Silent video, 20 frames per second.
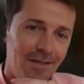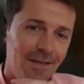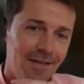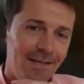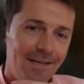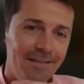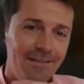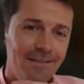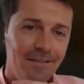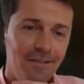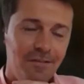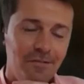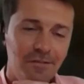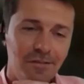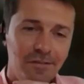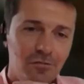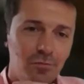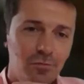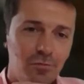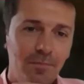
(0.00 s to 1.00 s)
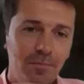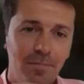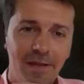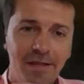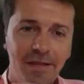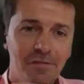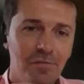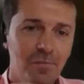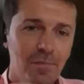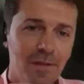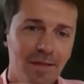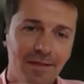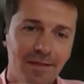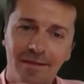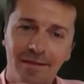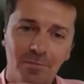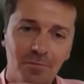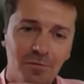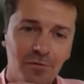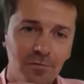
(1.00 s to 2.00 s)
Getting this replacement,
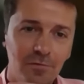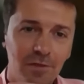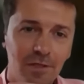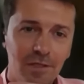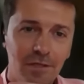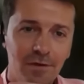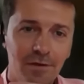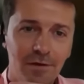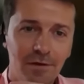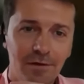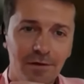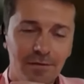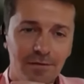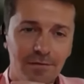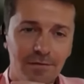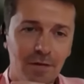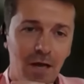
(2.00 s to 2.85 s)
absolutely not.